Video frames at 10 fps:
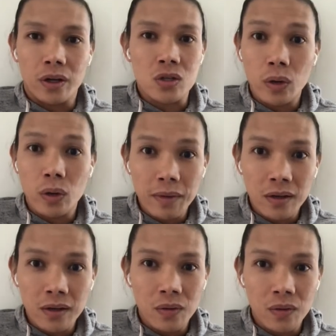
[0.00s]

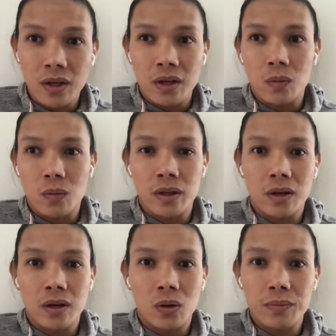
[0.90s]
swimming with
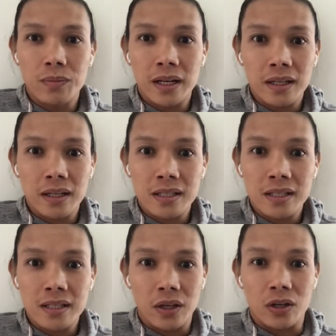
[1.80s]
a gold
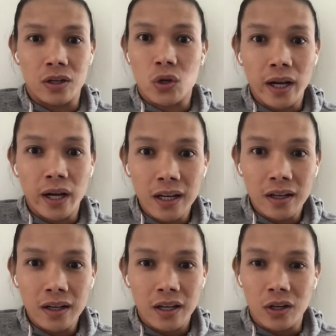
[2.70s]
medalist, you're
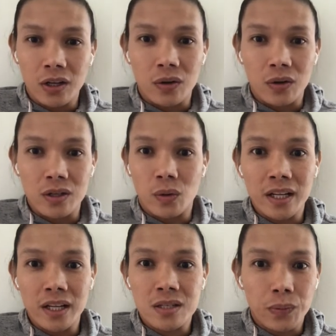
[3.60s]
training, you're
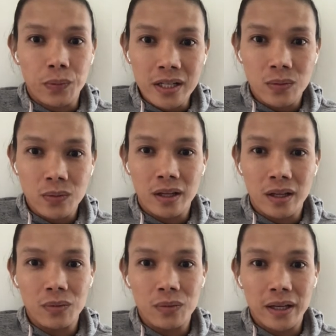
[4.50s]
running sprints with a
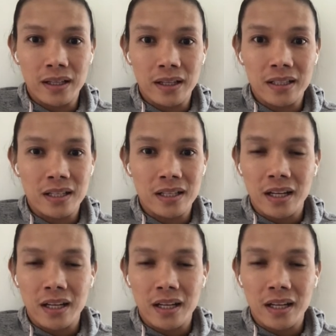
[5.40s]
gold medalist,